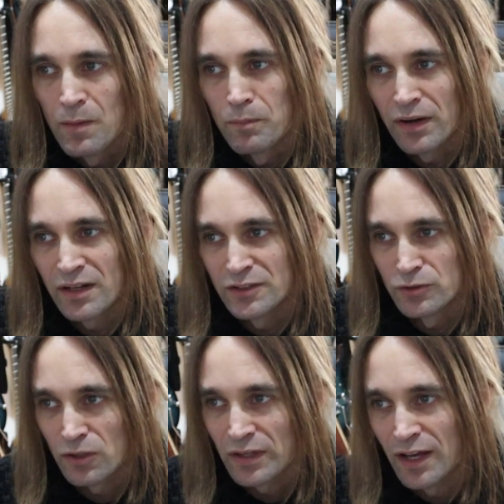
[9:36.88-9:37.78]
But you
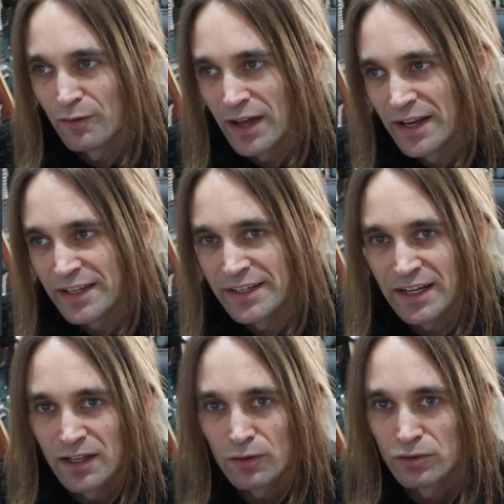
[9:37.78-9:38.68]
don't have any
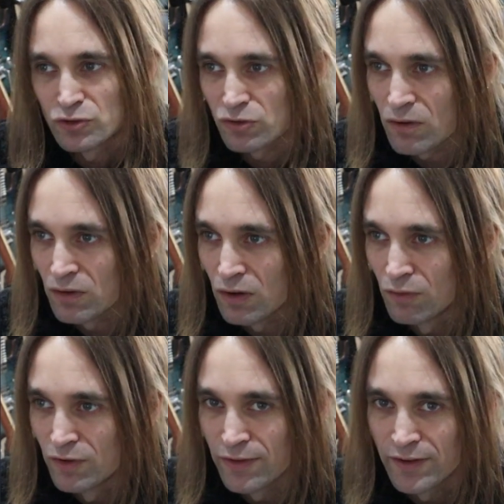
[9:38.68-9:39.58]
kind of control
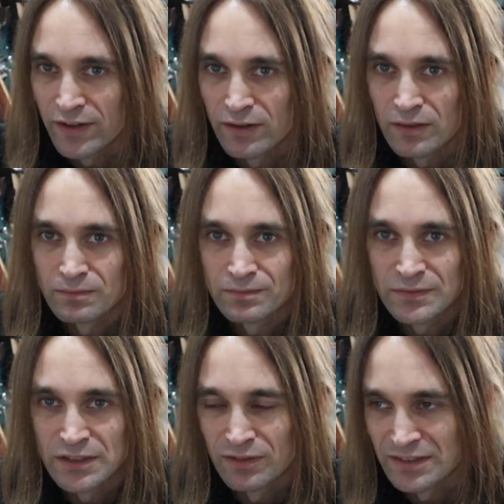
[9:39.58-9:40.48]
over the
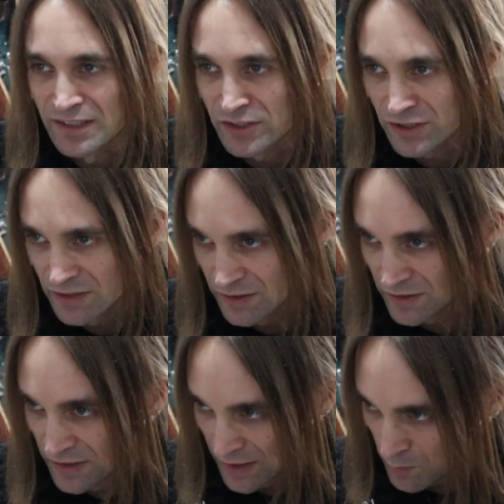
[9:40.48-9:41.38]
equalization in the
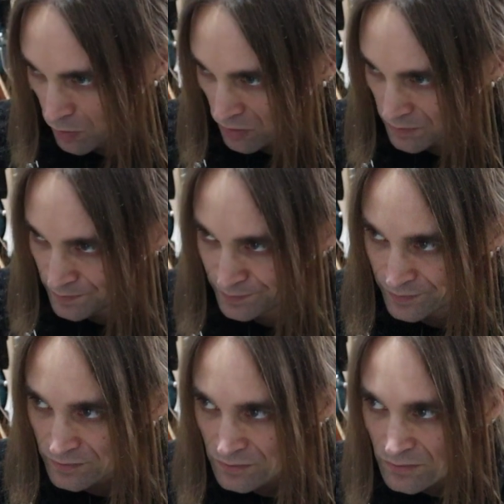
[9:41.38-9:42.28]
delay block.
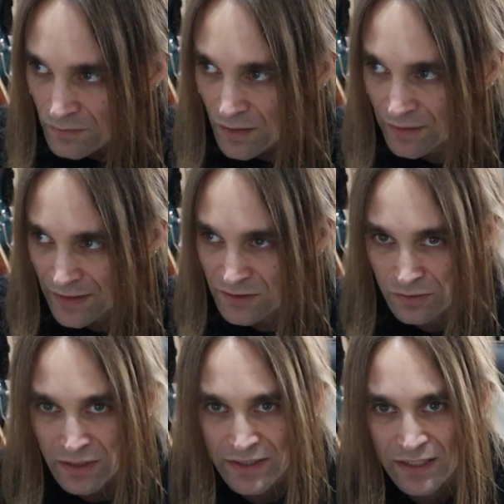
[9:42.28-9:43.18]
And that
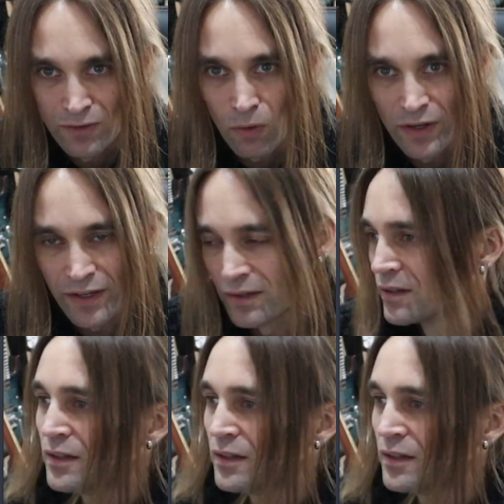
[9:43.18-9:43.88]
is really annoying.